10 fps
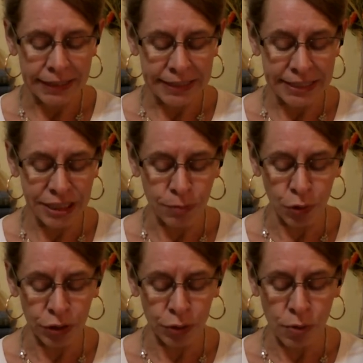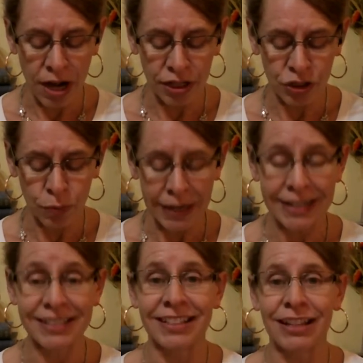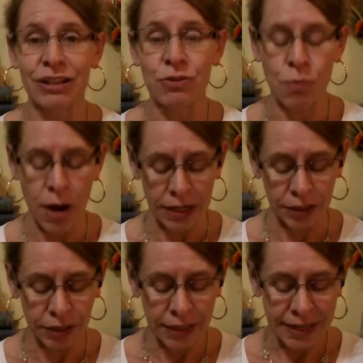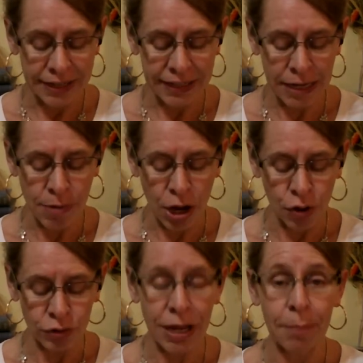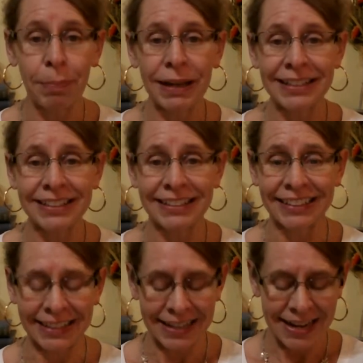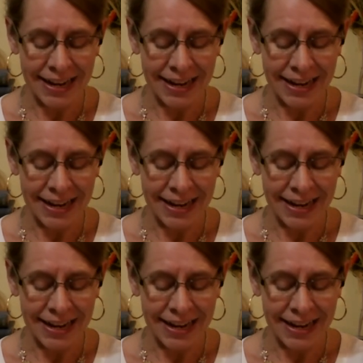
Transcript: he smote the rock twice, and the water came out abundantly,